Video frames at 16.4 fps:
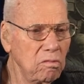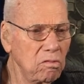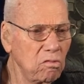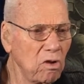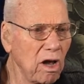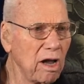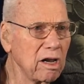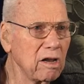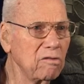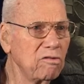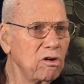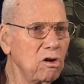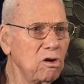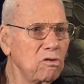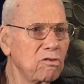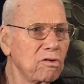
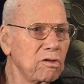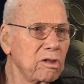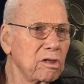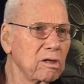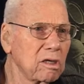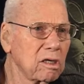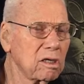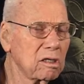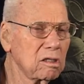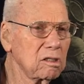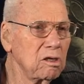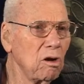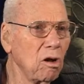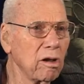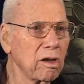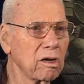rendezvous for the
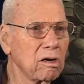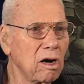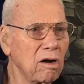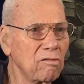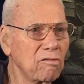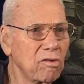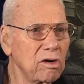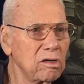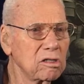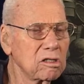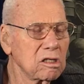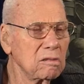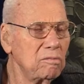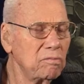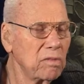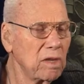Yalta Conference.
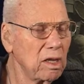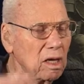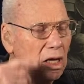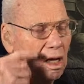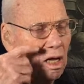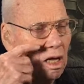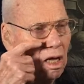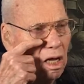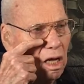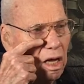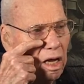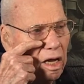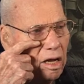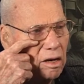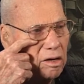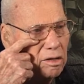
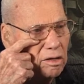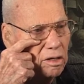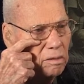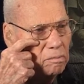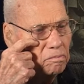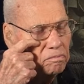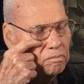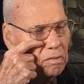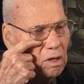Mm-hmm. And um,